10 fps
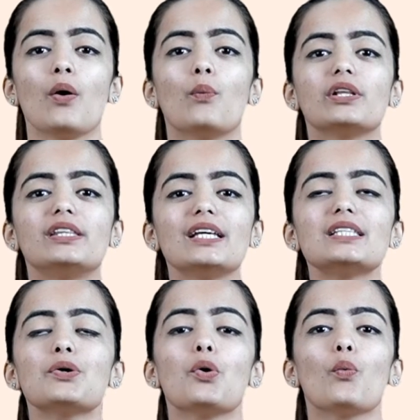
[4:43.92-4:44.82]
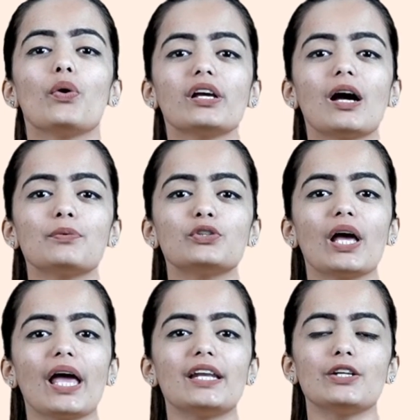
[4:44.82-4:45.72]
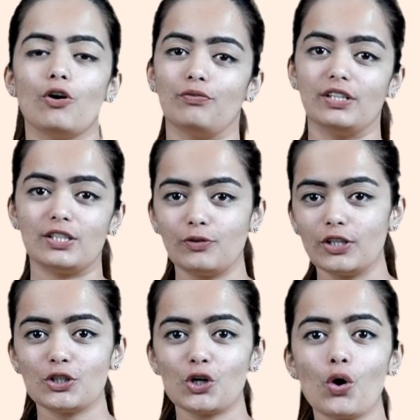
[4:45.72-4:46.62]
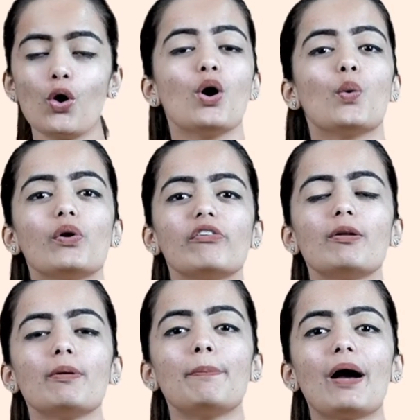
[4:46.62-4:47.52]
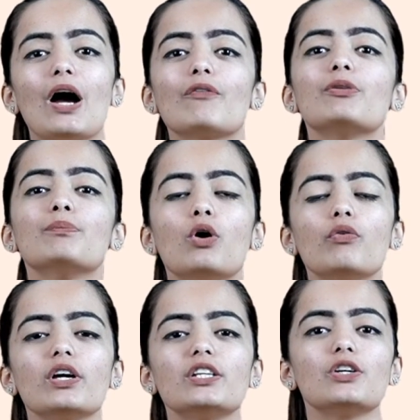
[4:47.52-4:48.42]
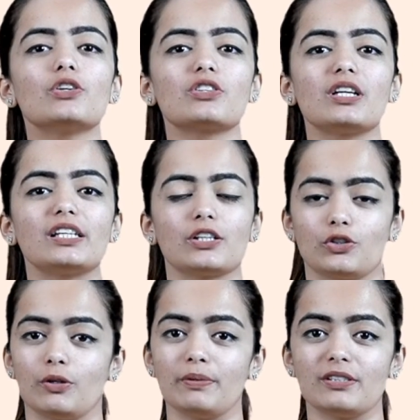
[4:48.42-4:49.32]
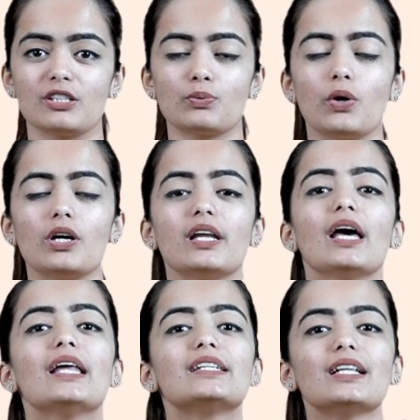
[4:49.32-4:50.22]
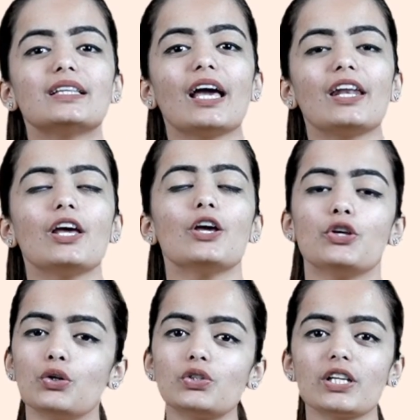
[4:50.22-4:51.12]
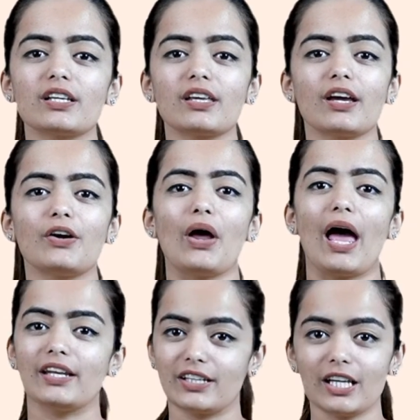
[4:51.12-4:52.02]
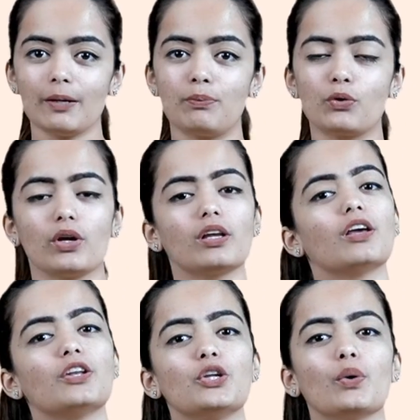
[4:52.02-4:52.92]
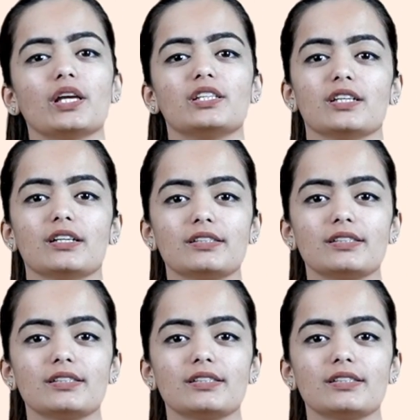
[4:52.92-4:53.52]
With this, we come to the end of this video. We will be back with more videos related to the business world. Till then, you take care and keep brewing new ideas.